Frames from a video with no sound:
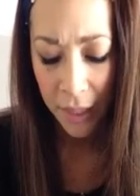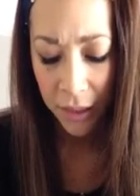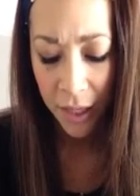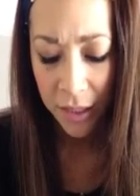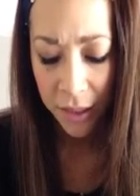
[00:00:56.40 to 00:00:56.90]

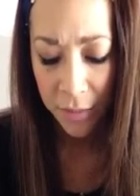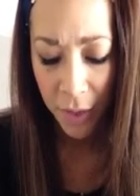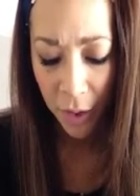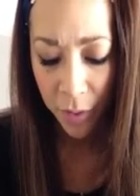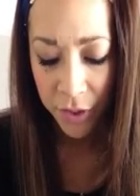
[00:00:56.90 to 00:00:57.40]
Luckily,
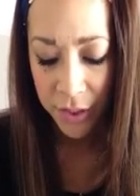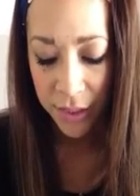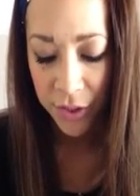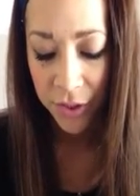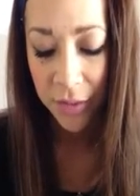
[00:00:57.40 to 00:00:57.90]
my older
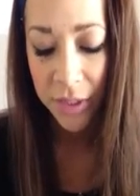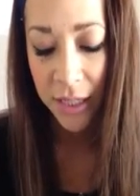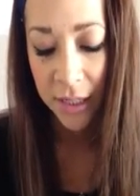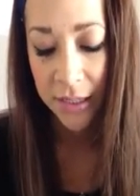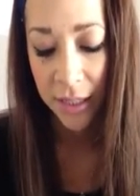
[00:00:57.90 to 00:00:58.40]
sister lives in
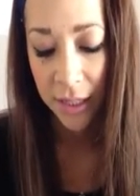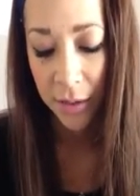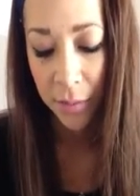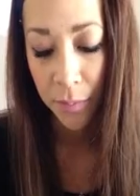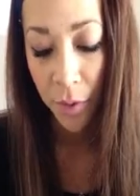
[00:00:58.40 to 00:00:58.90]
that
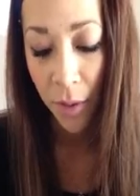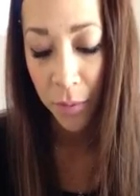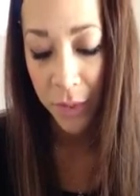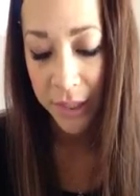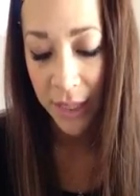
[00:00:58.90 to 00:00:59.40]
city,
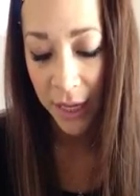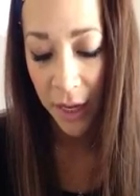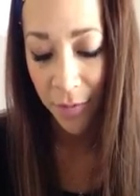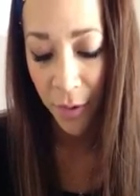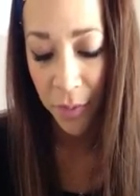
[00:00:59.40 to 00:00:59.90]
Problem is, I
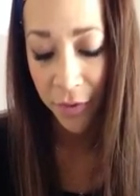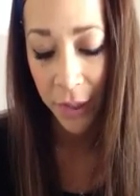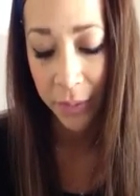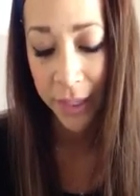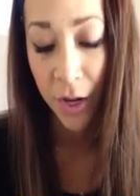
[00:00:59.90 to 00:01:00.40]
come from a
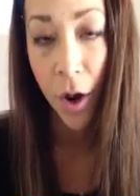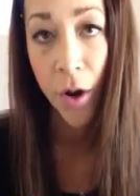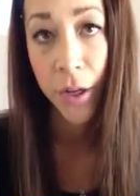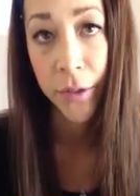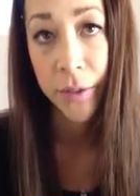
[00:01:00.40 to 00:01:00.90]
family that
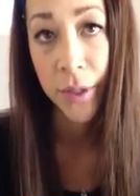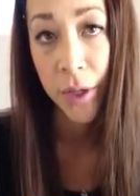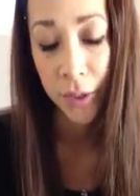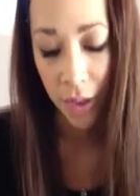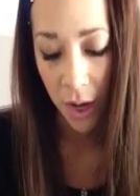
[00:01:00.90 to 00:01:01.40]
argues
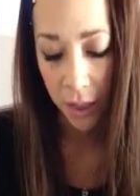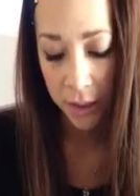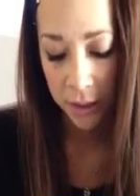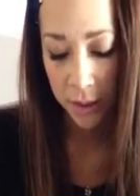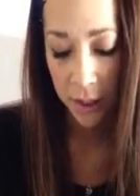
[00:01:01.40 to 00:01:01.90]
a lot.
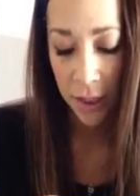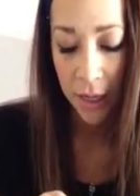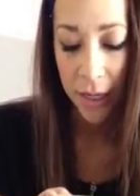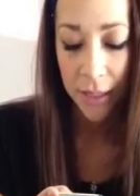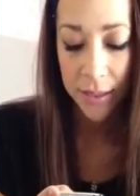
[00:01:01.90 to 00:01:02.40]

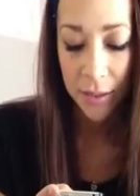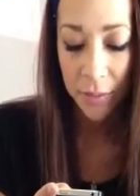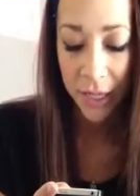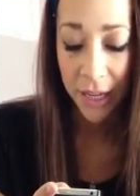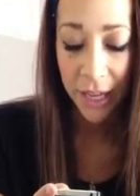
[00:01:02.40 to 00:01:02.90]
It's
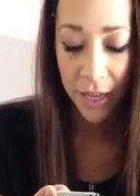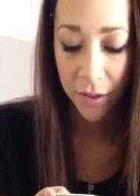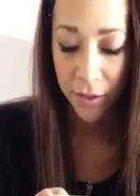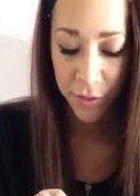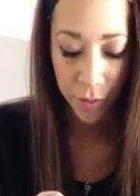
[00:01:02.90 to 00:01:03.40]
something I
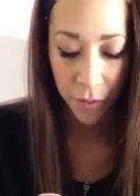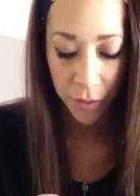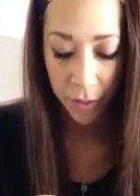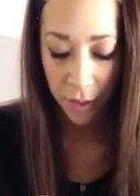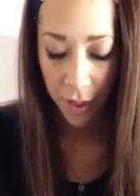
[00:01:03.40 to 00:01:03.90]
can't control.